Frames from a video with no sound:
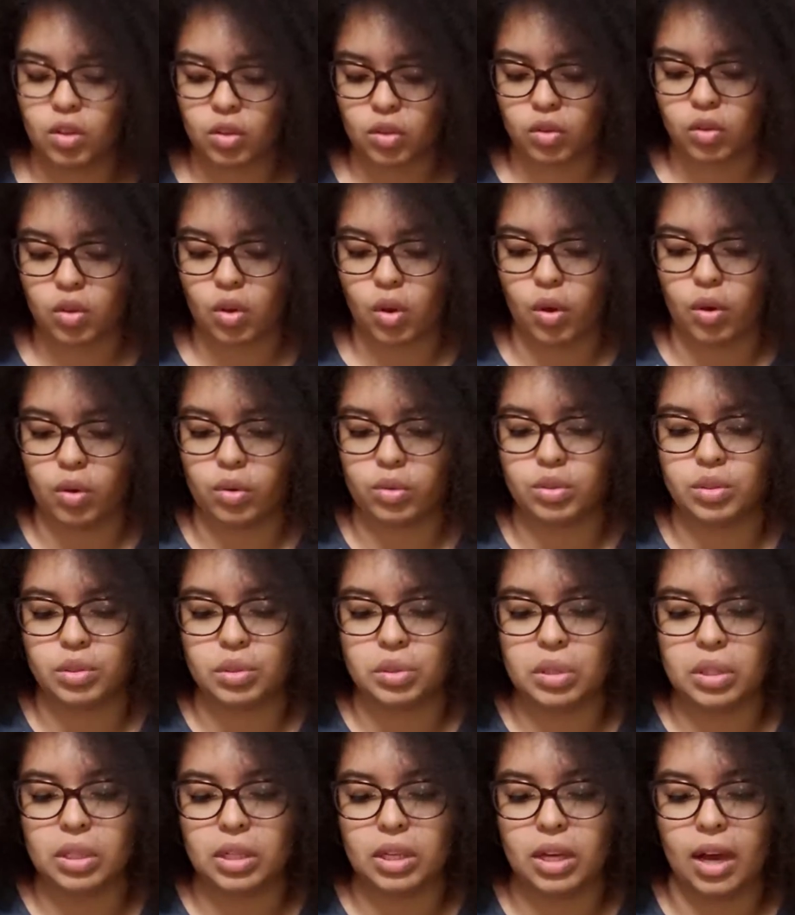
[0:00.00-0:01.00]
So
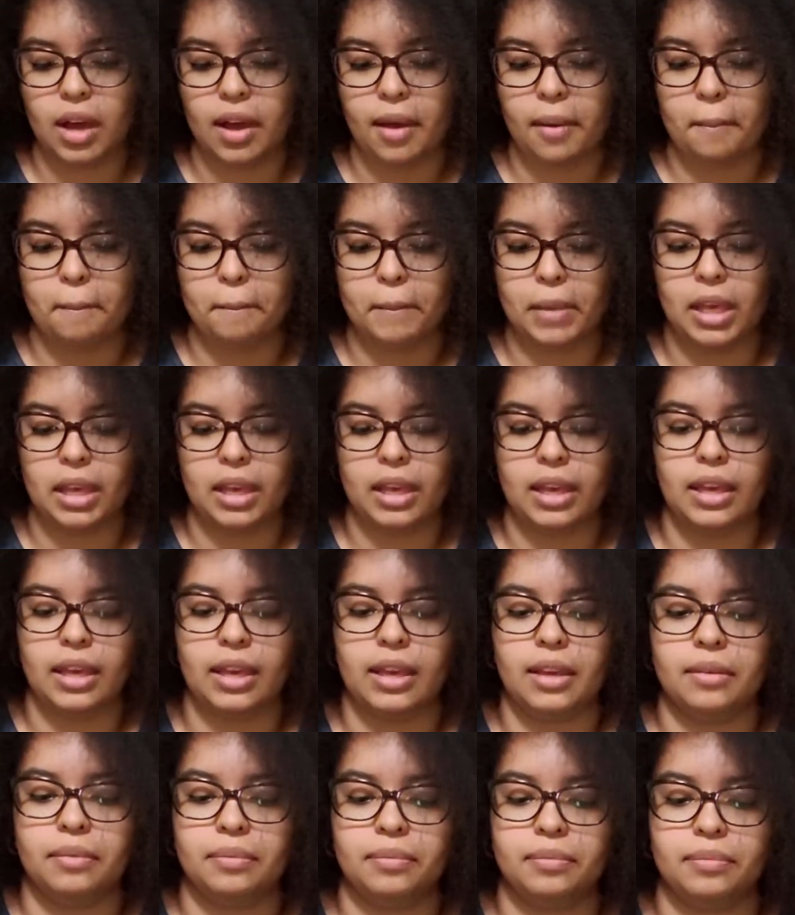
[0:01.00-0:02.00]
she got
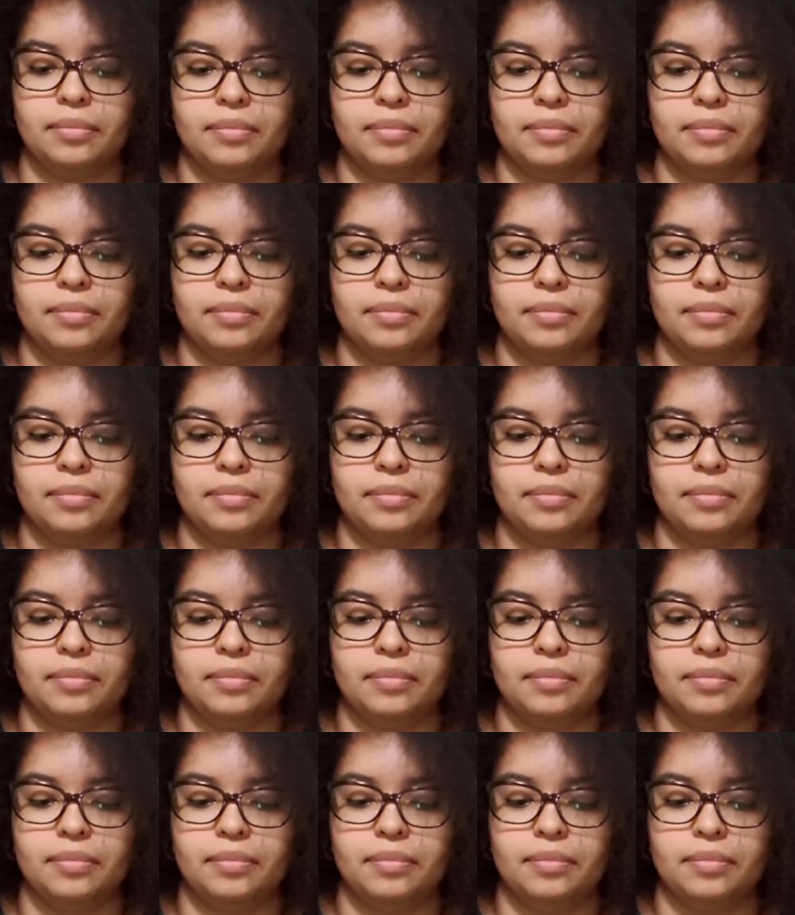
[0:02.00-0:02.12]
me